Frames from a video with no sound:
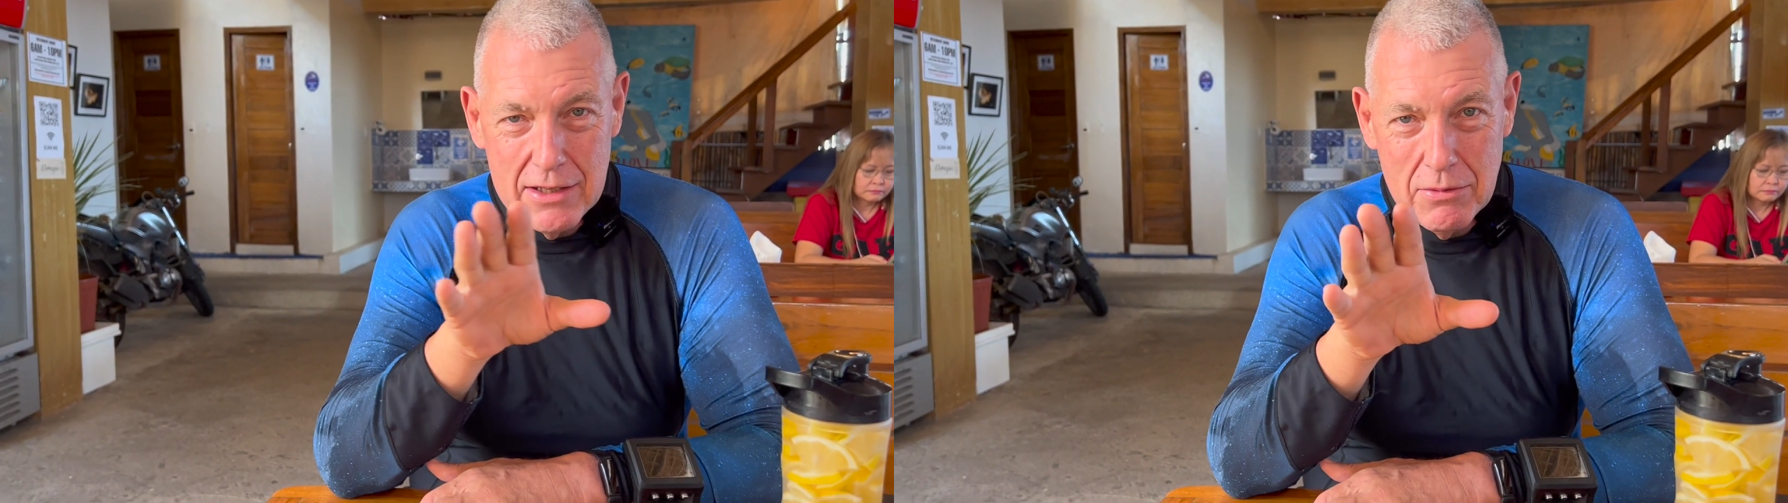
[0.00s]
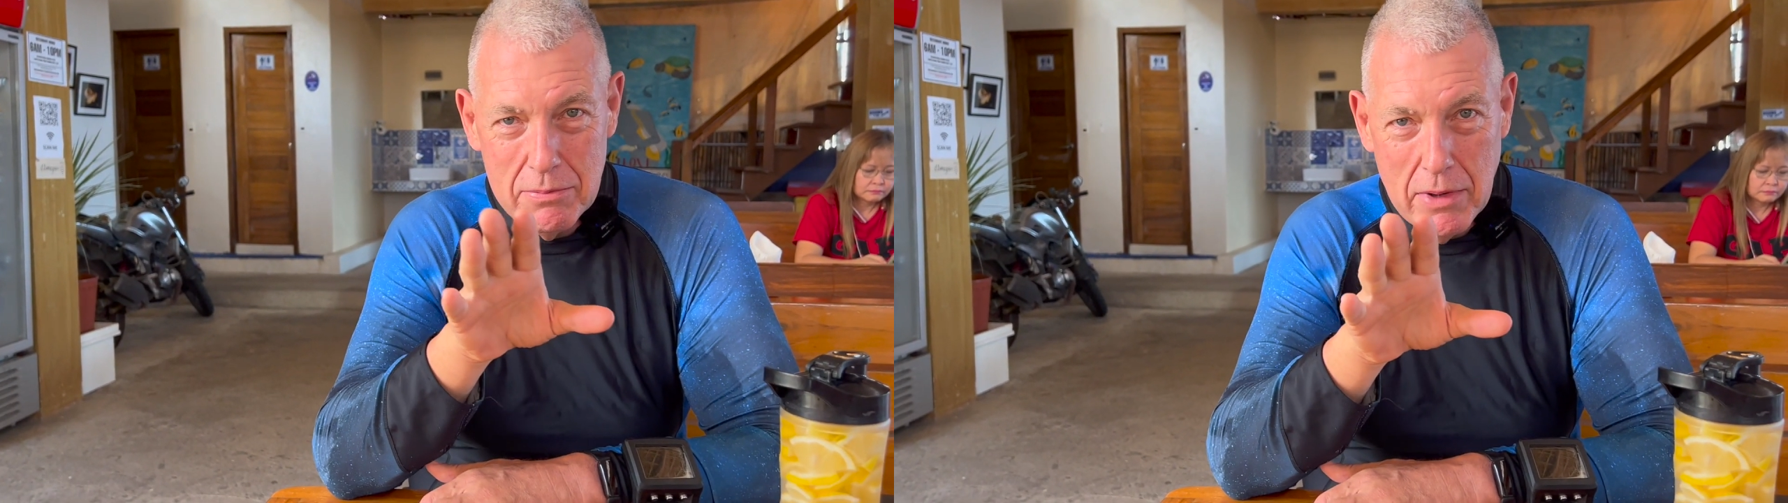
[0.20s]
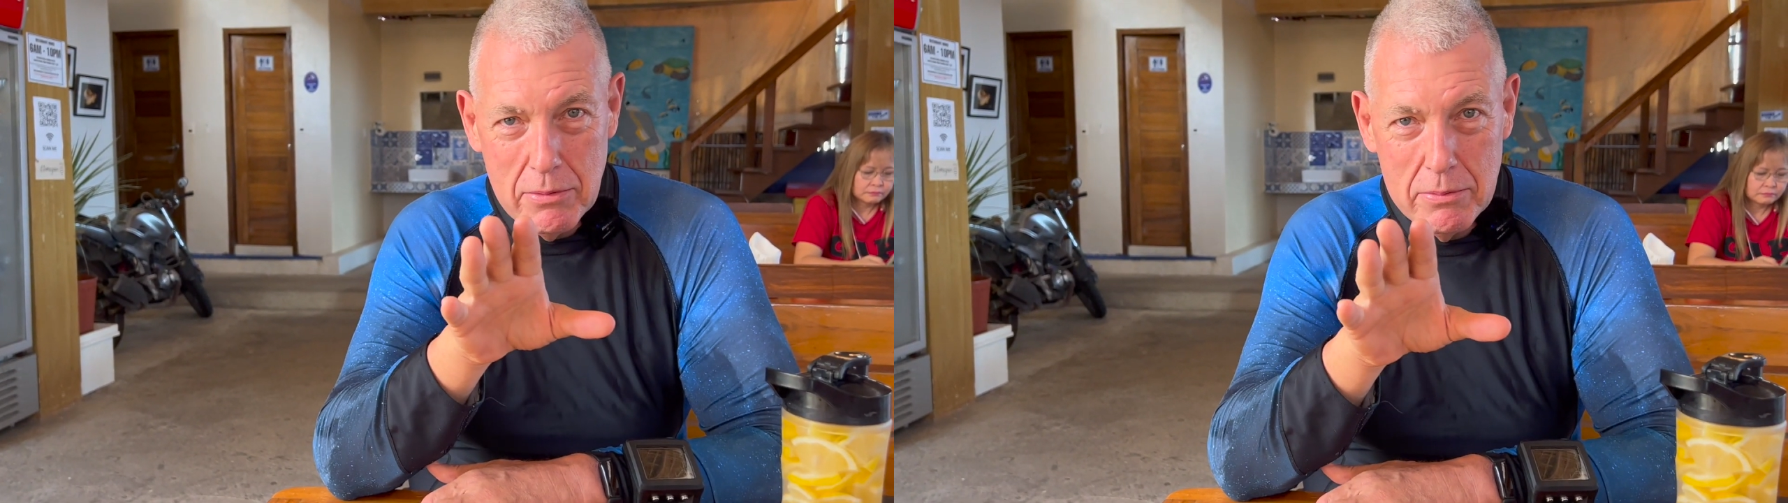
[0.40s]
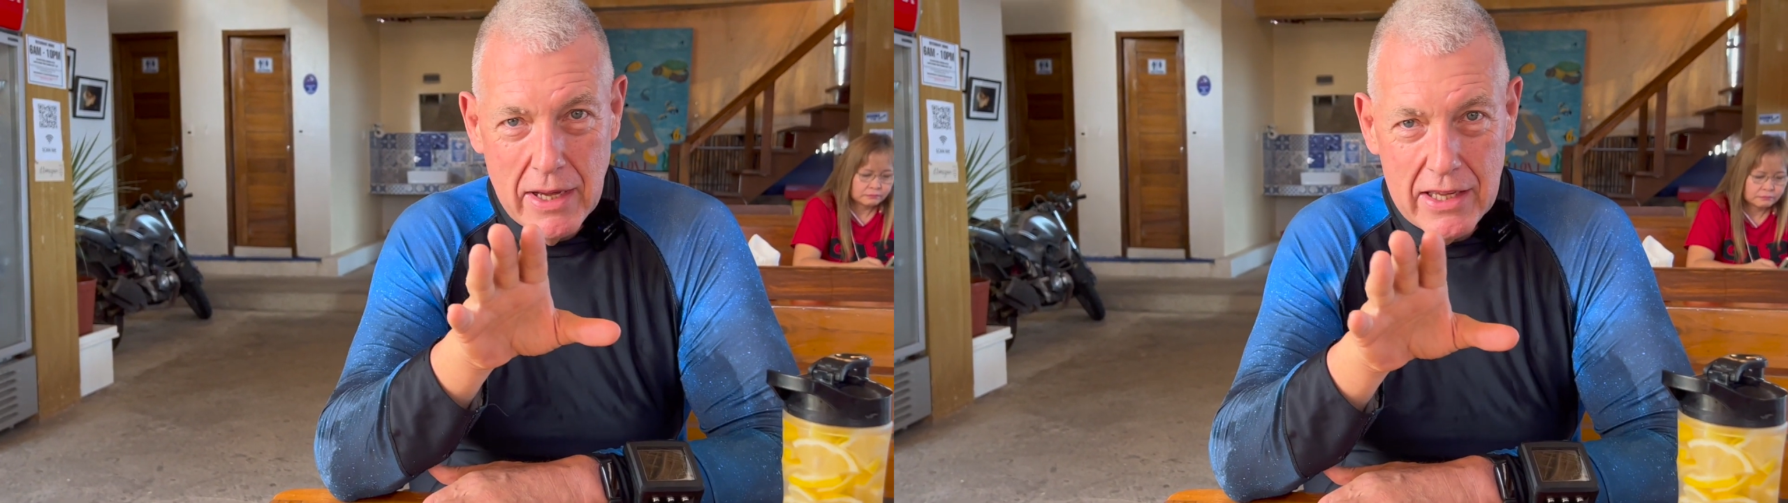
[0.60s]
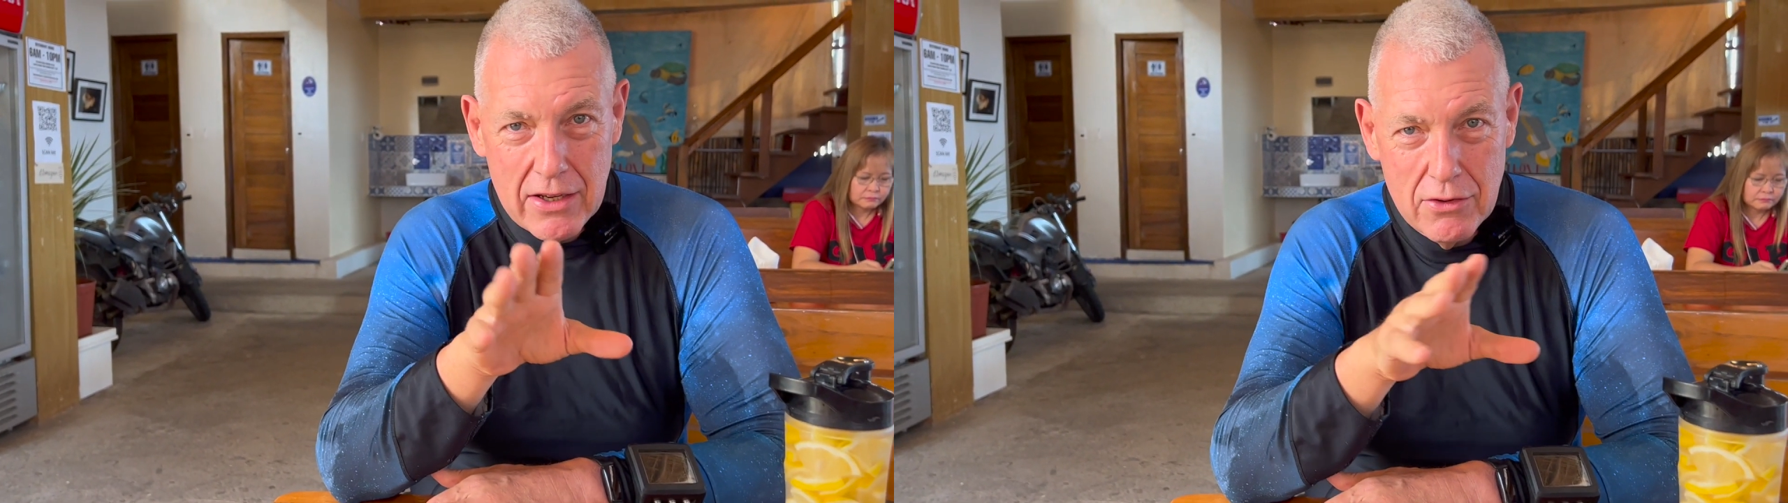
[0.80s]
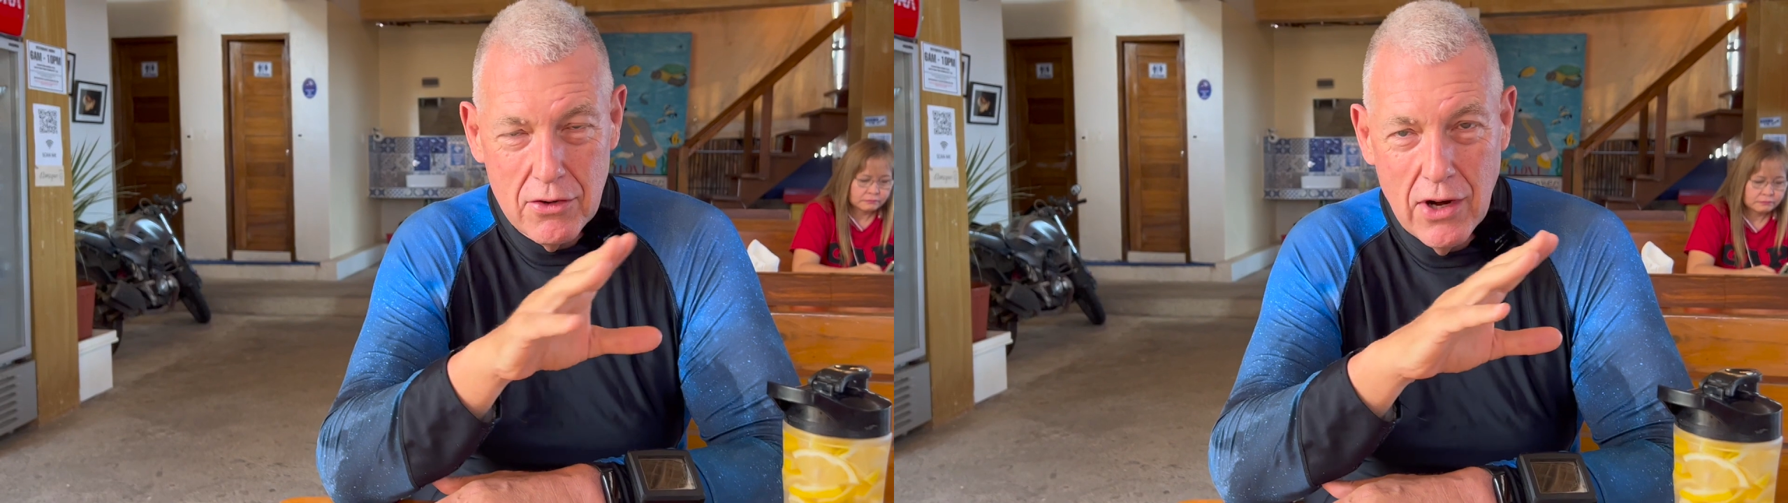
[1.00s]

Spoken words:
with Bubblemaker or